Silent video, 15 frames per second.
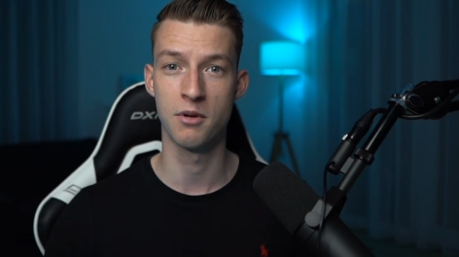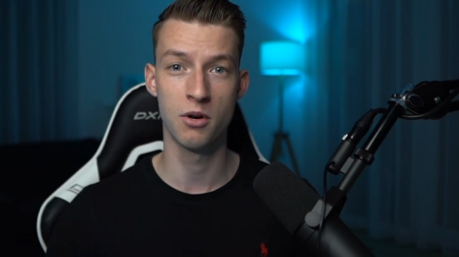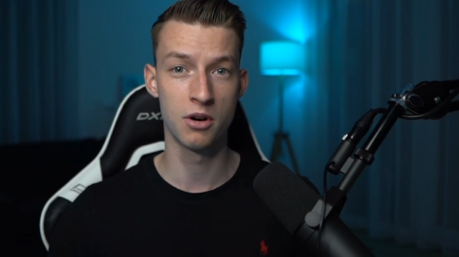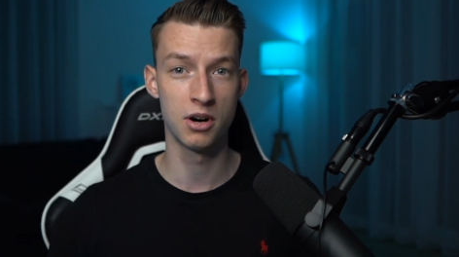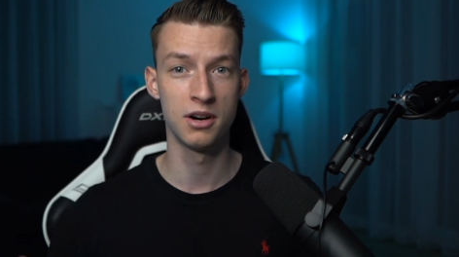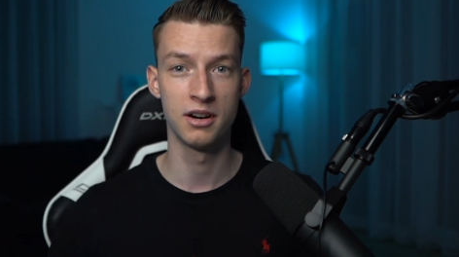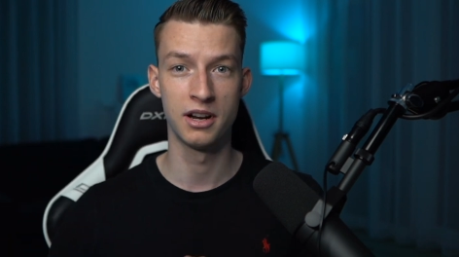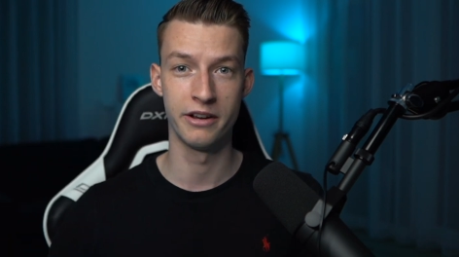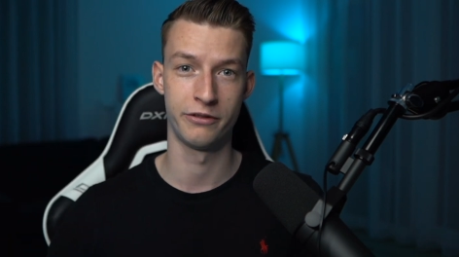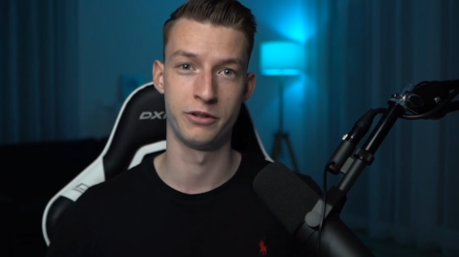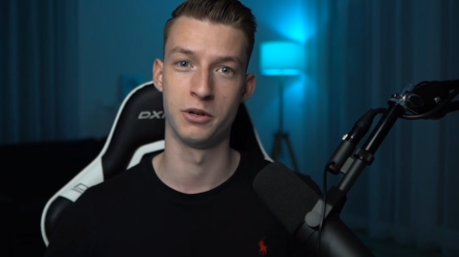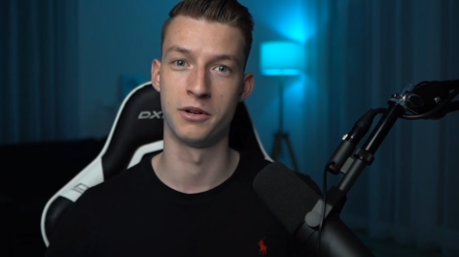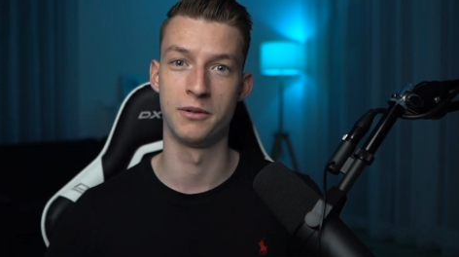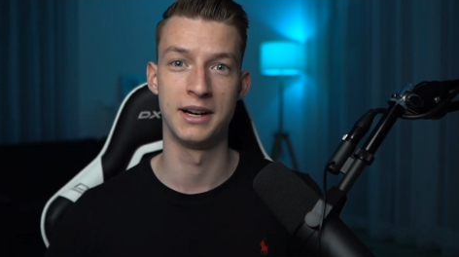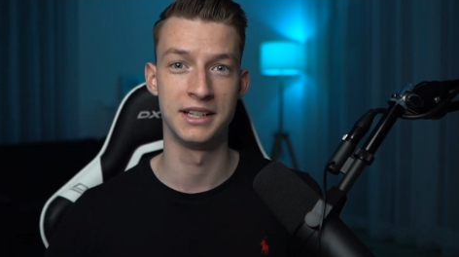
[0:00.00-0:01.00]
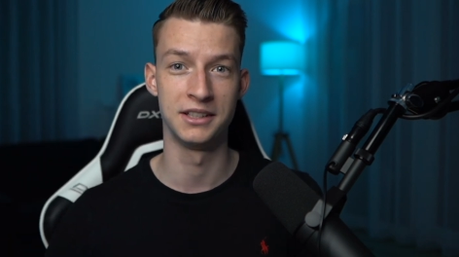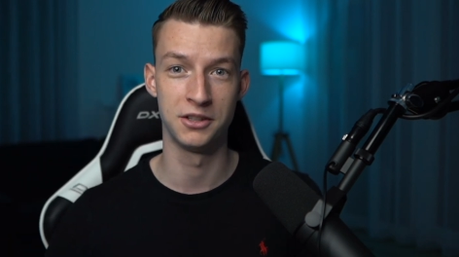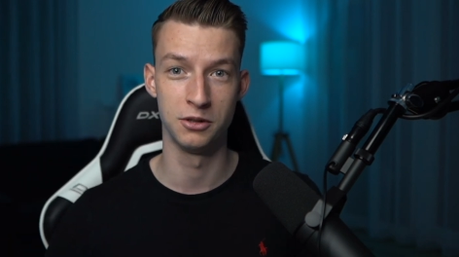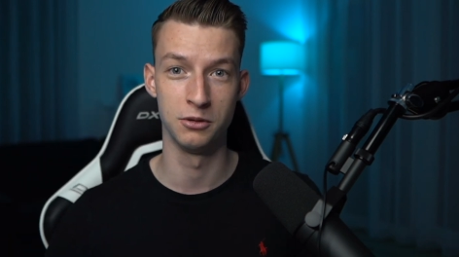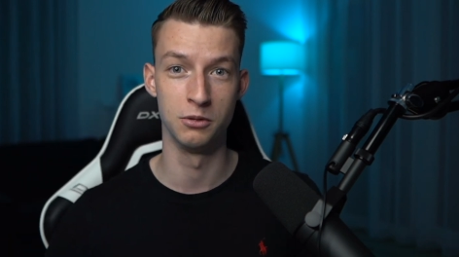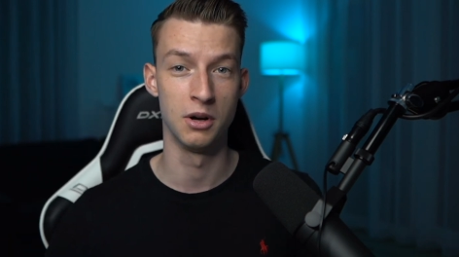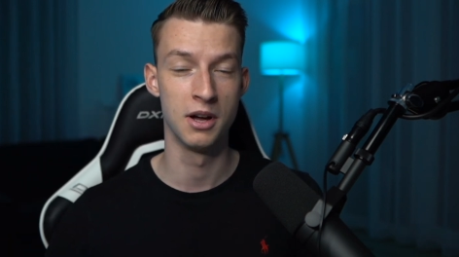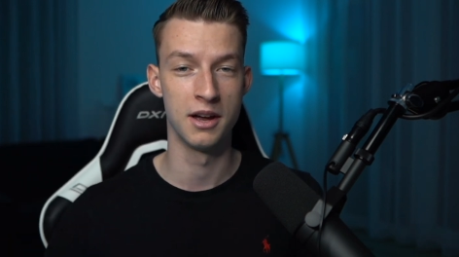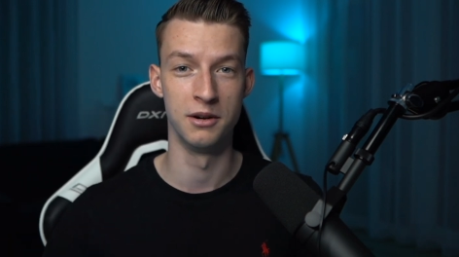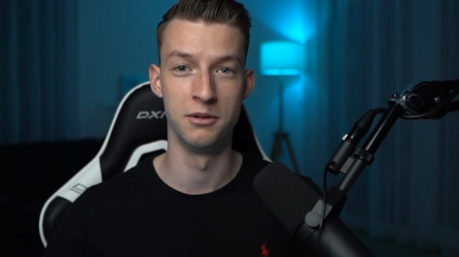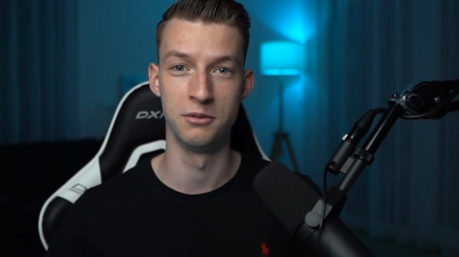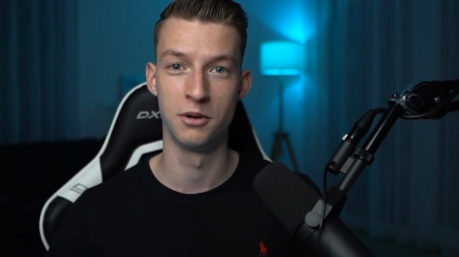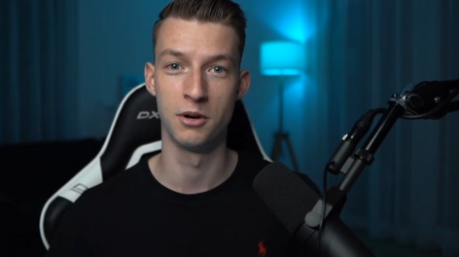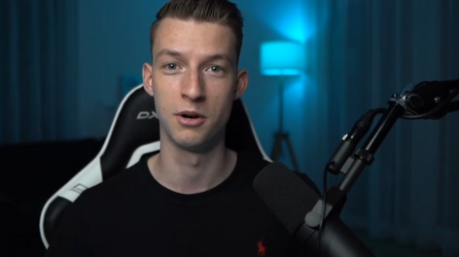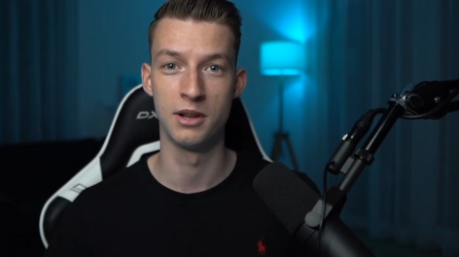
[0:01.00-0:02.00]
or if you're ready to
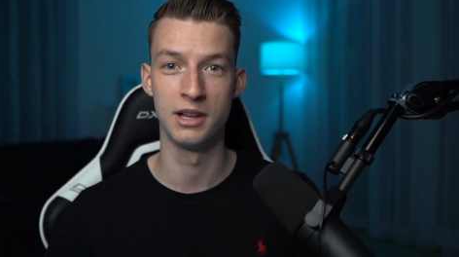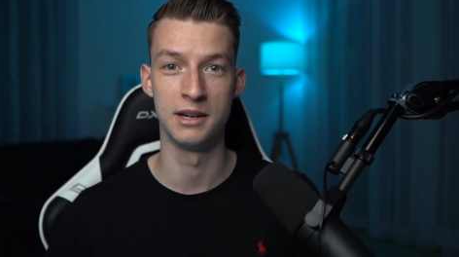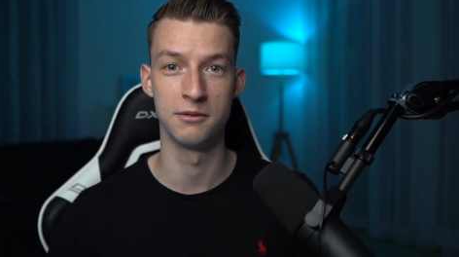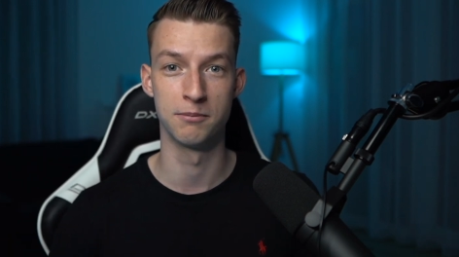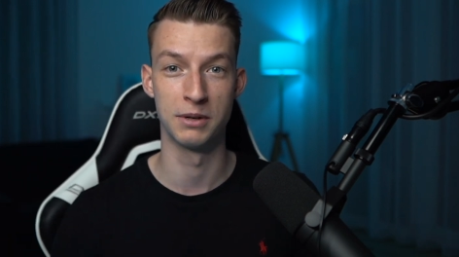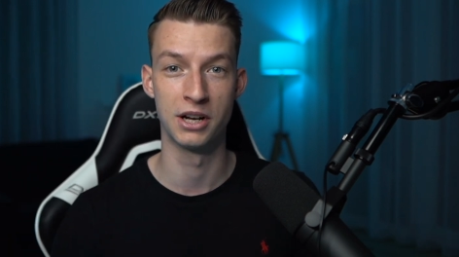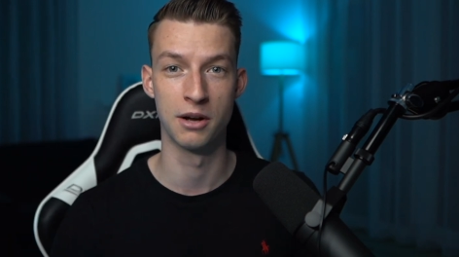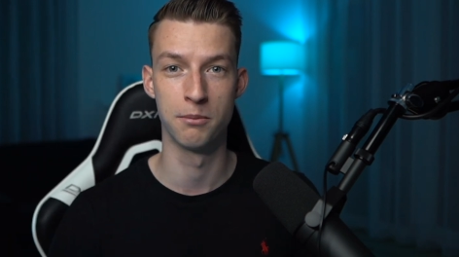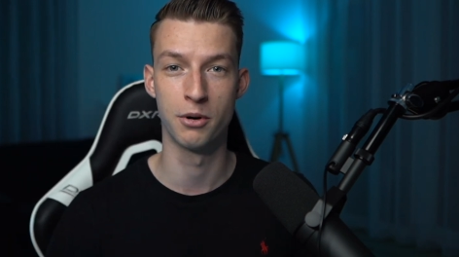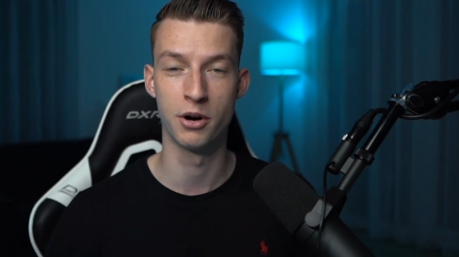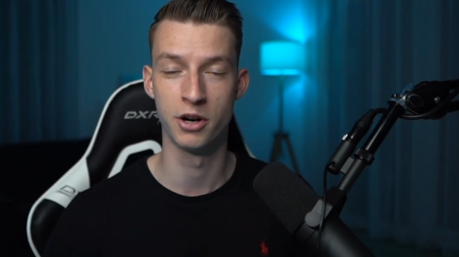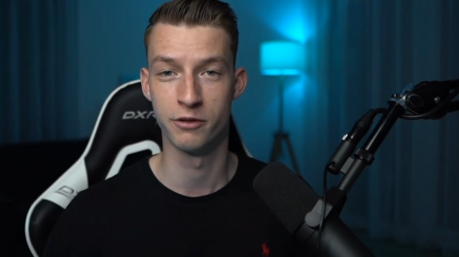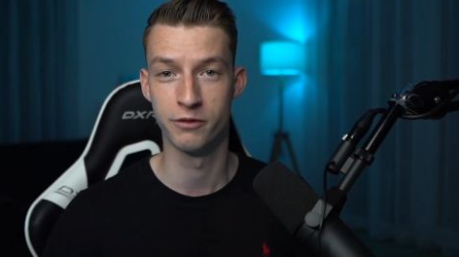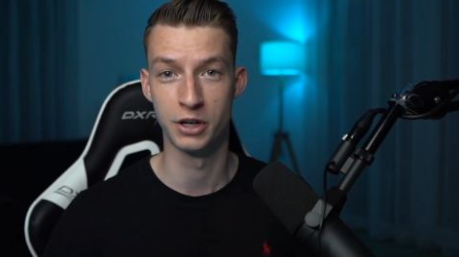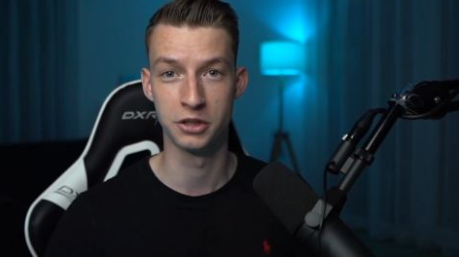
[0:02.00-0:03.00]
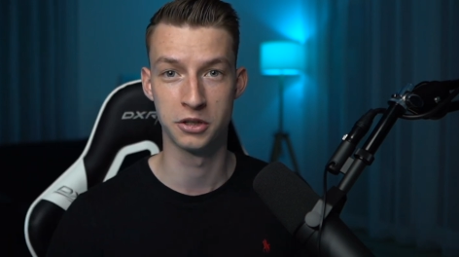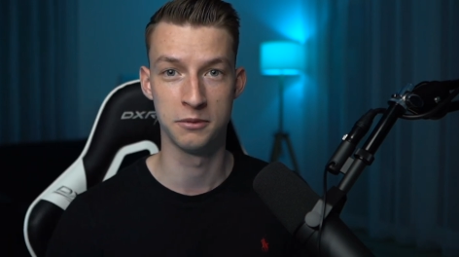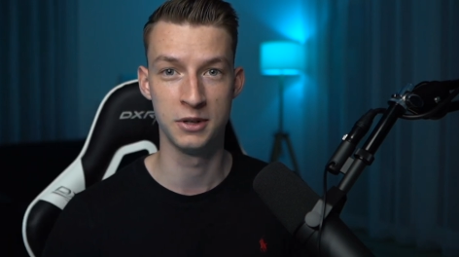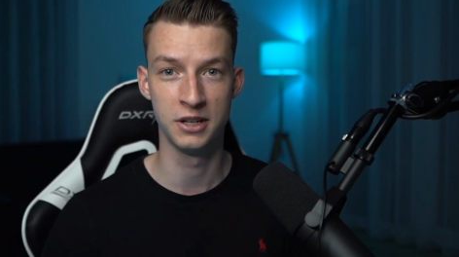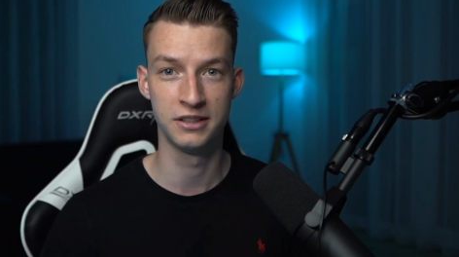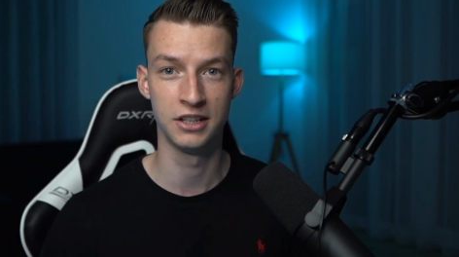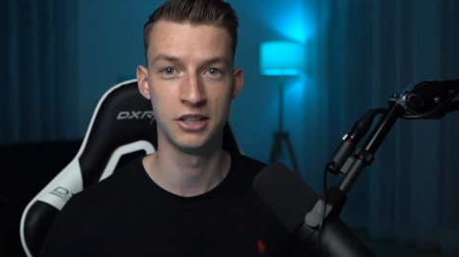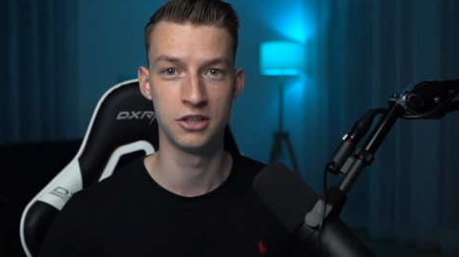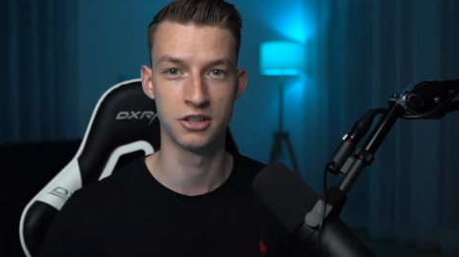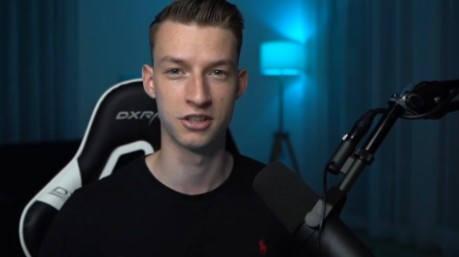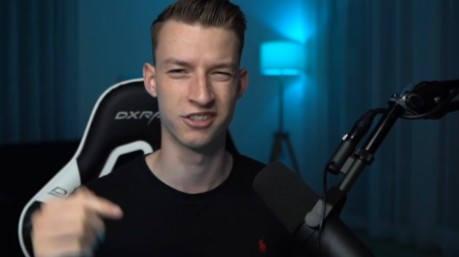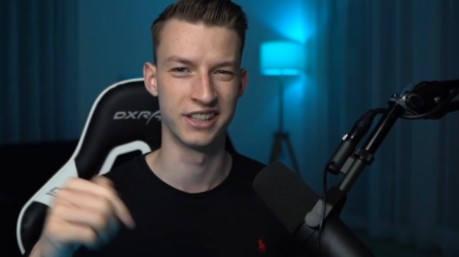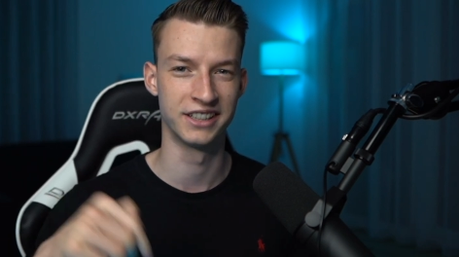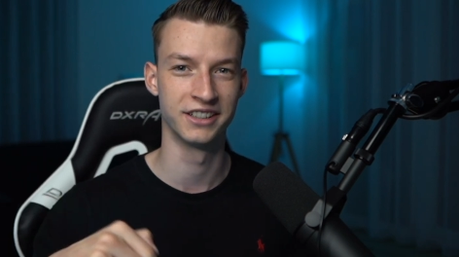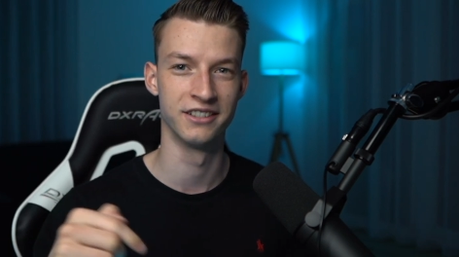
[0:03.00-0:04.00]
enroll and become part of our community, just
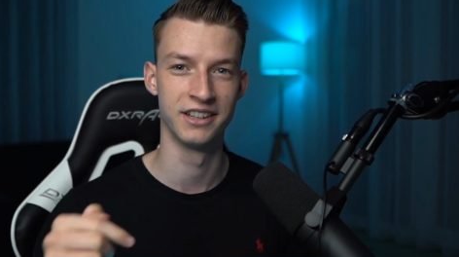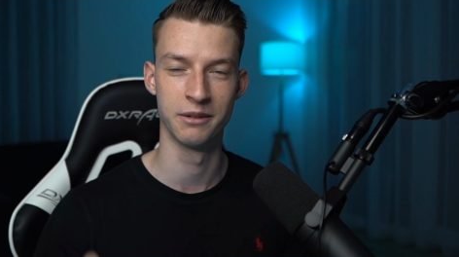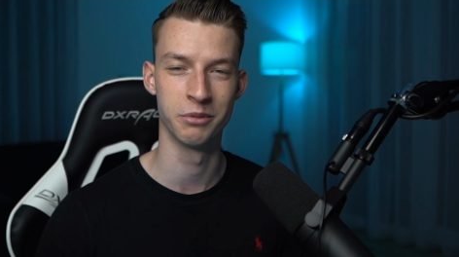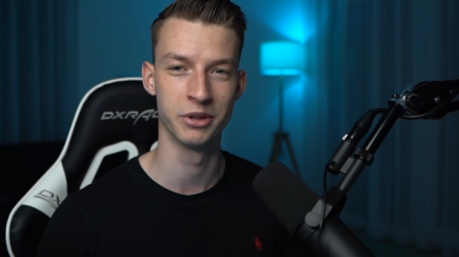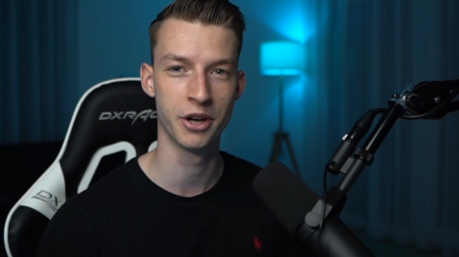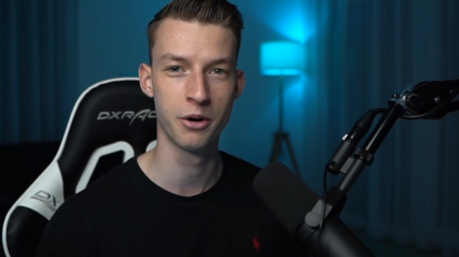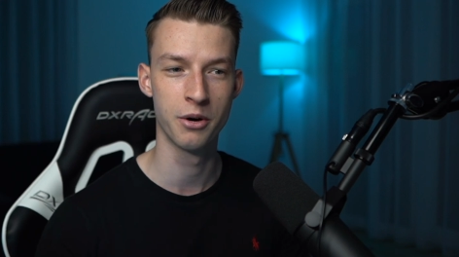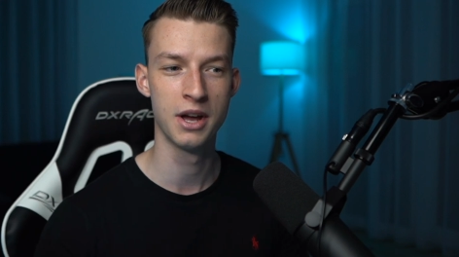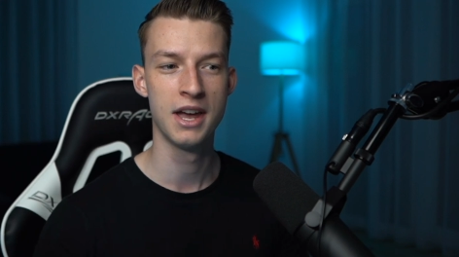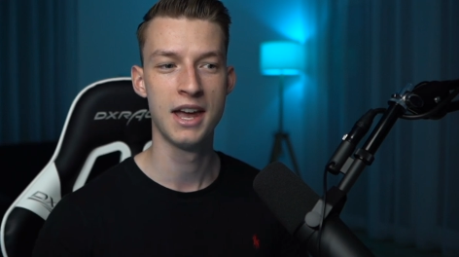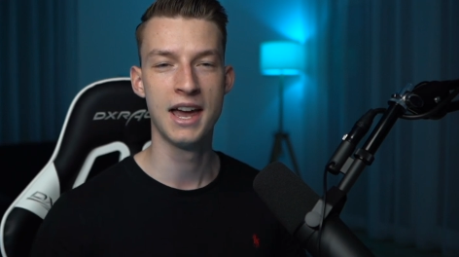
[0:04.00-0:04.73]
click the link below.